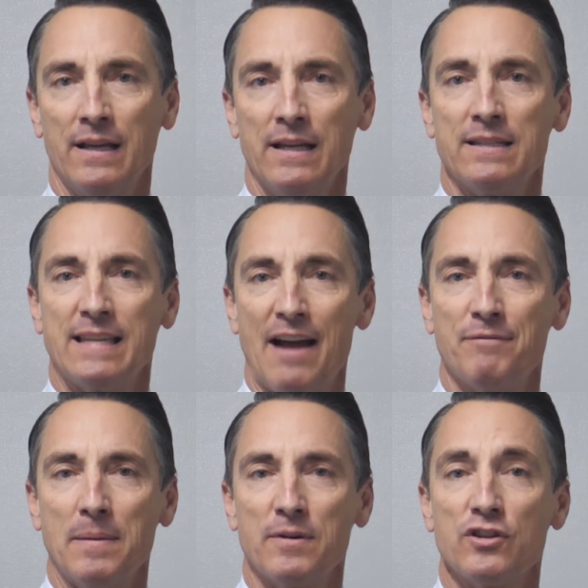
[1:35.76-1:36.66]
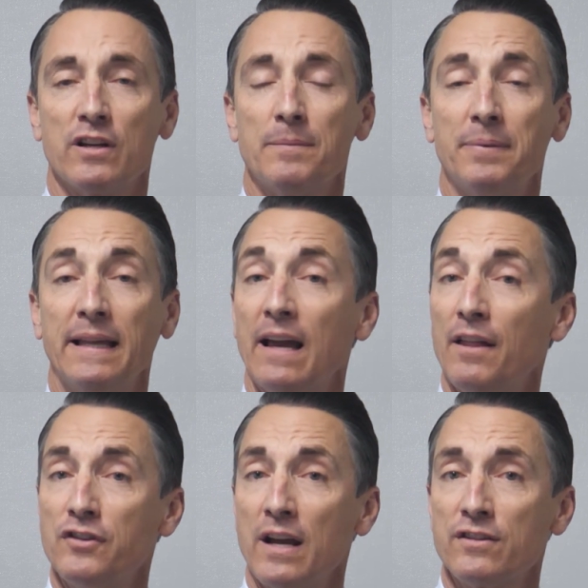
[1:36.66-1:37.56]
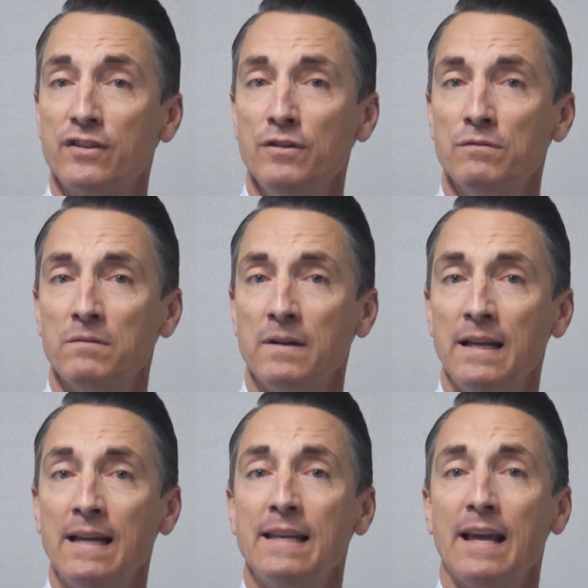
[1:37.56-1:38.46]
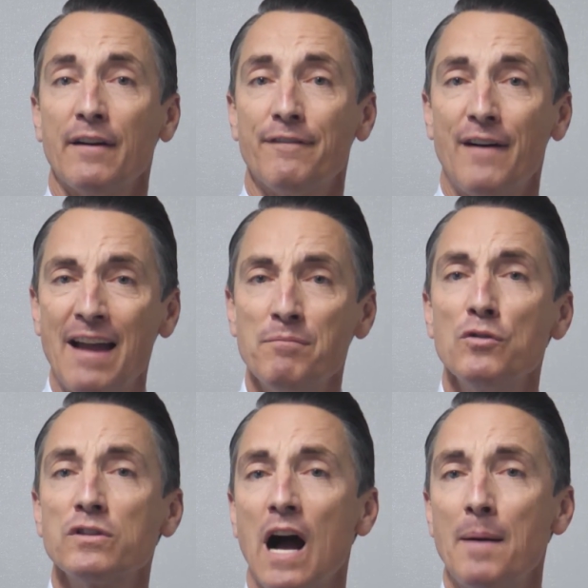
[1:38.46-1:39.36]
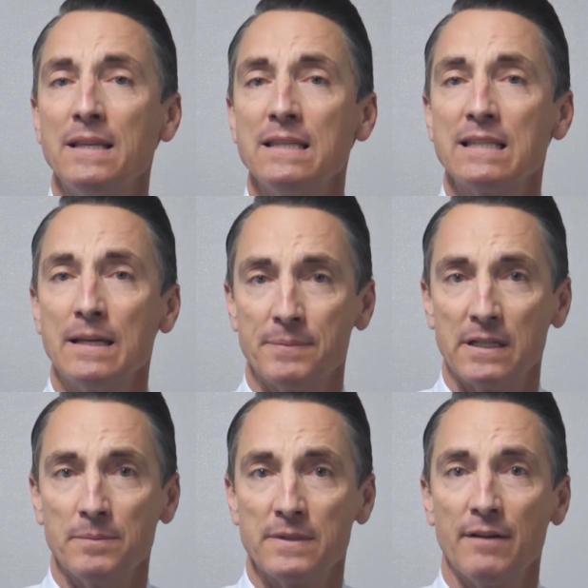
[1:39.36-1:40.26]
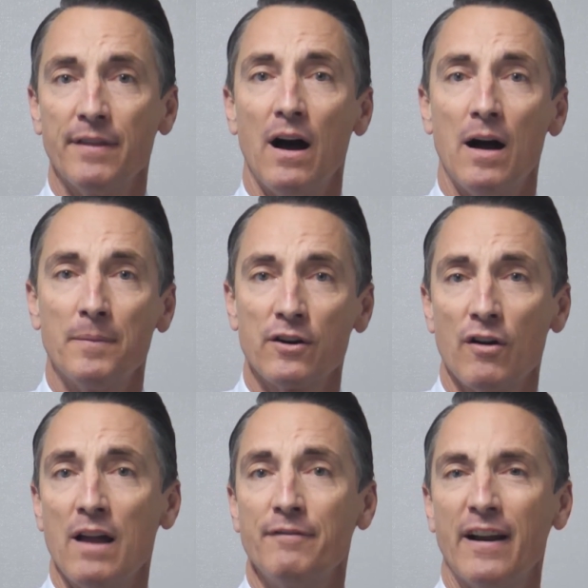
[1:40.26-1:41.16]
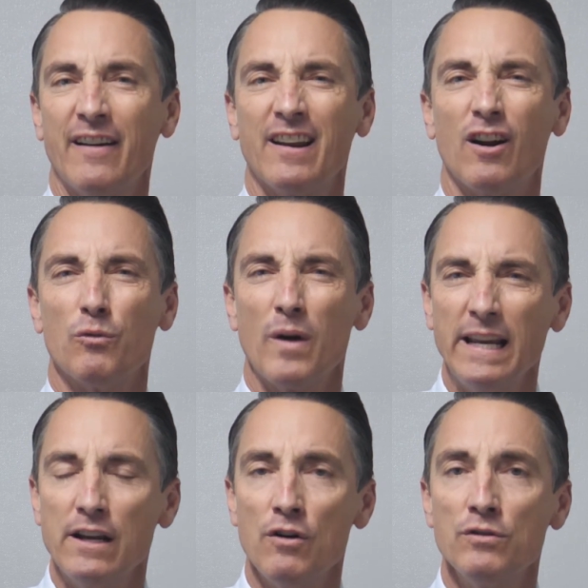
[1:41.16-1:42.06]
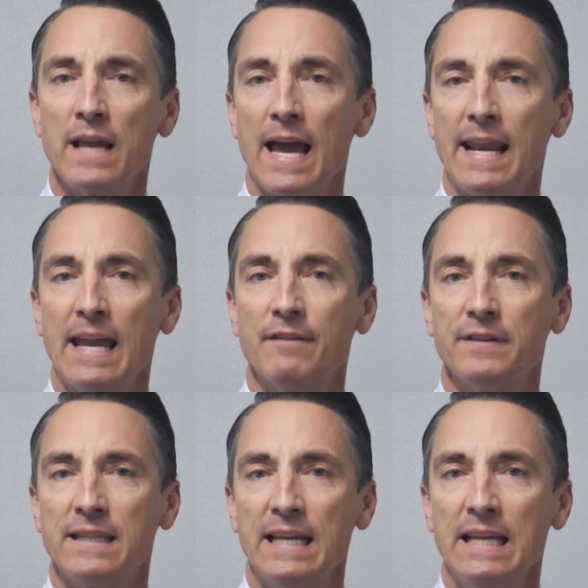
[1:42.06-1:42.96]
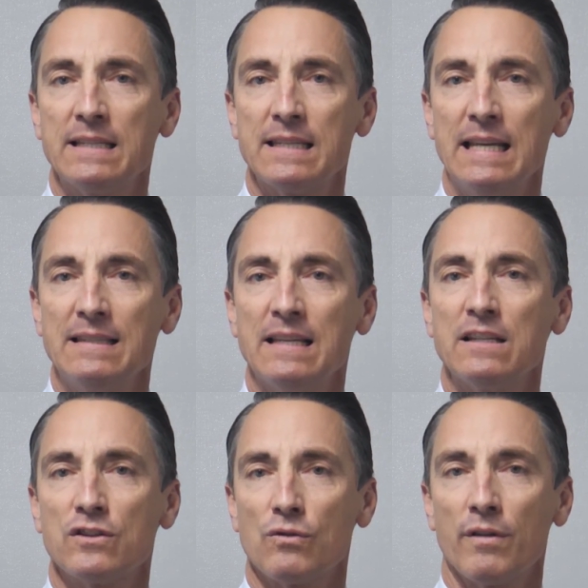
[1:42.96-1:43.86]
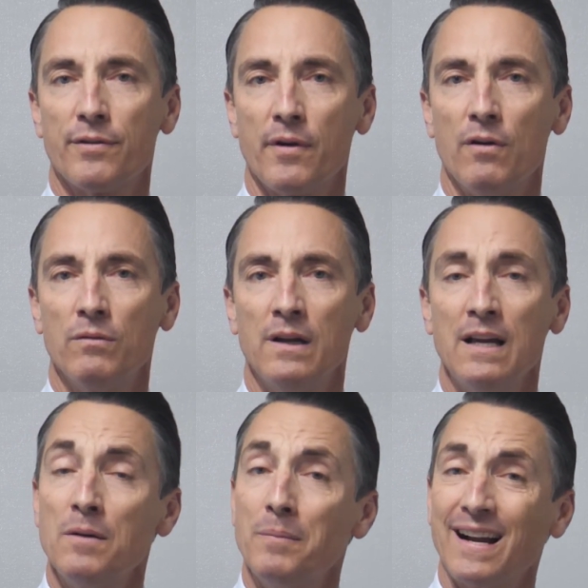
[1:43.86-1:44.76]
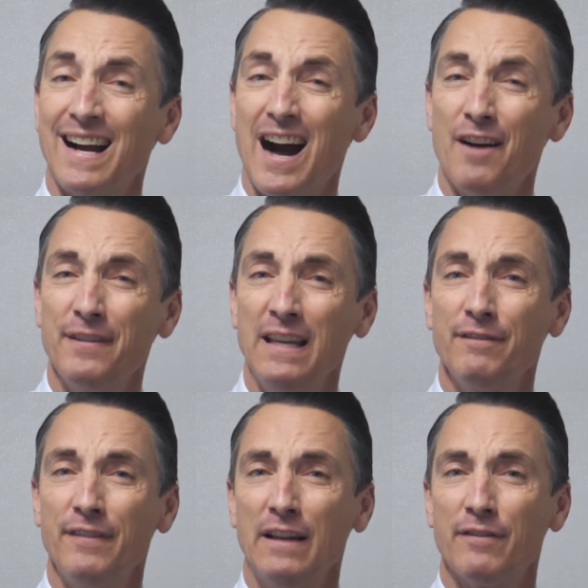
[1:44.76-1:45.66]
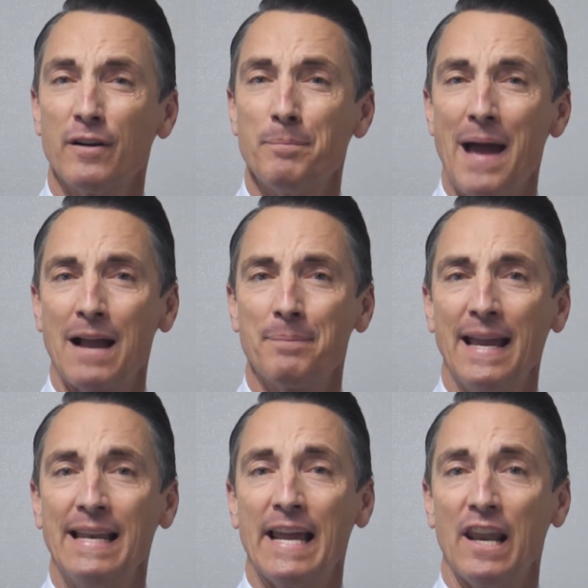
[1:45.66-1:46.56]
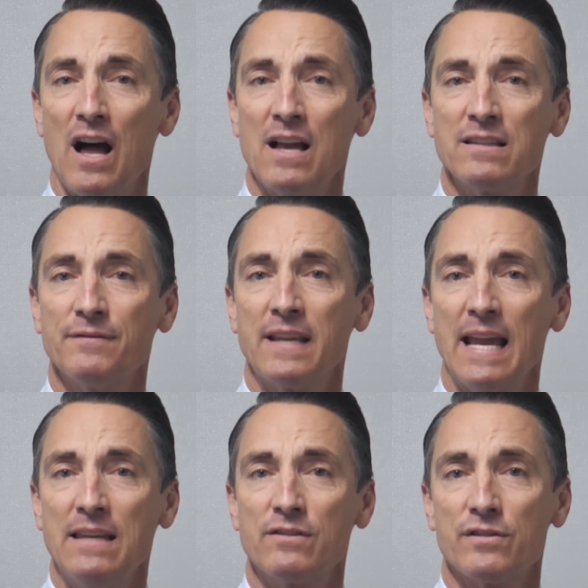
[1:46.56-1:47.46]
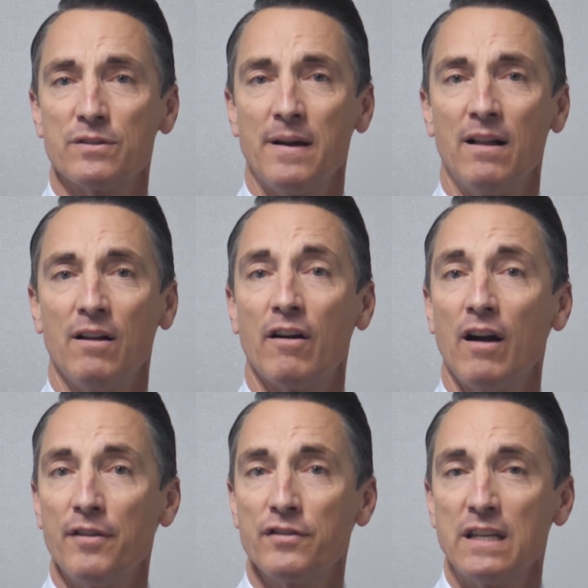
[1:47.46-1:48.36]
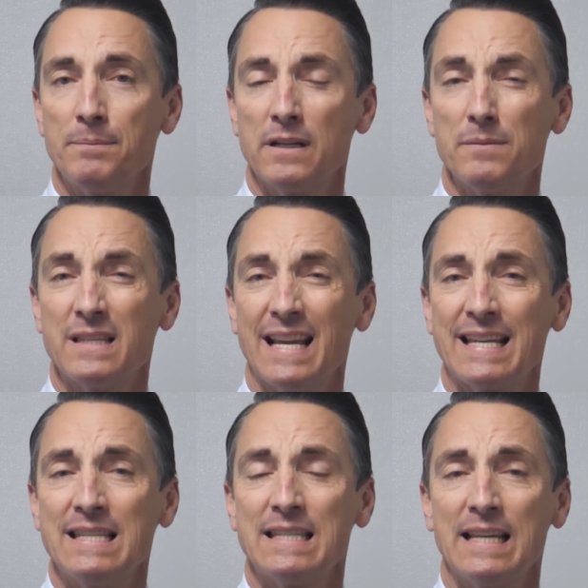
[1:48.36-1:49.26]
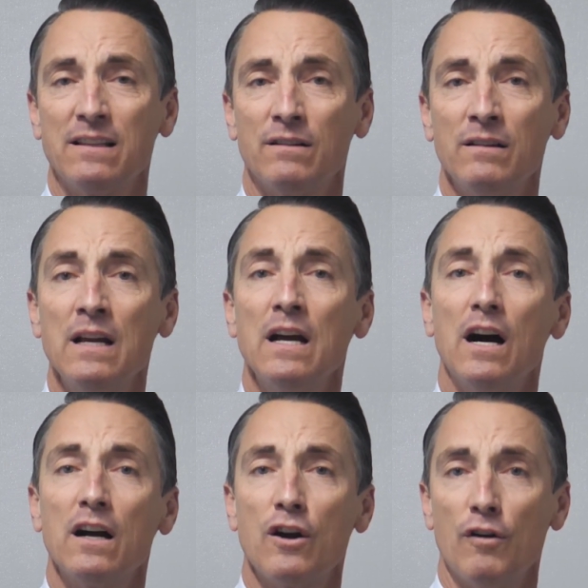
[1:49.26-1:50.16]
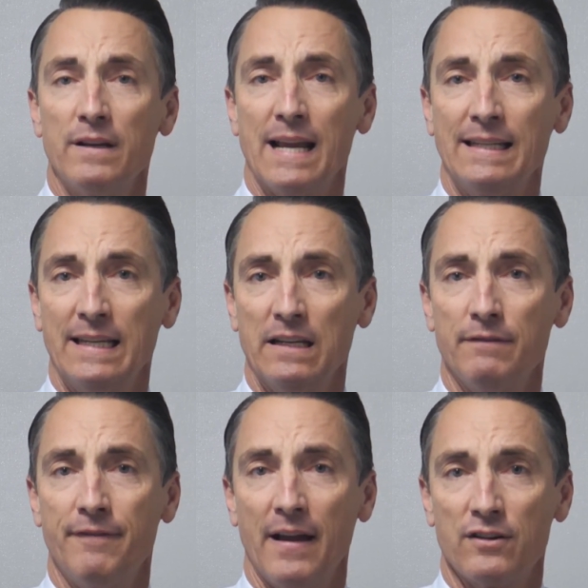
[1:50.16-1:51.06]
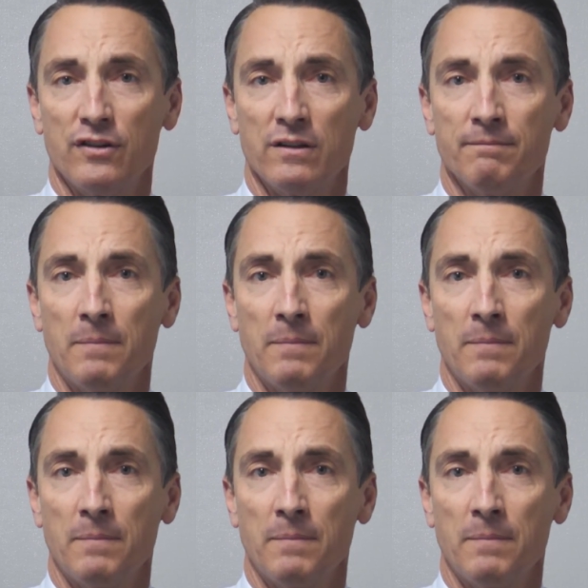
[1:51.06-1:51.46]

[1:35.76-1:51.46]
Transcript: Staff members should complete health checks too. Now, the 5 most common symptoms of the Omicron variant are runny nose, headache, fatigue, sneezing, and sore throat. But coughing, fever, back pain, and loss of taste or smell are other symptoms that can signal a COVID-19 infection.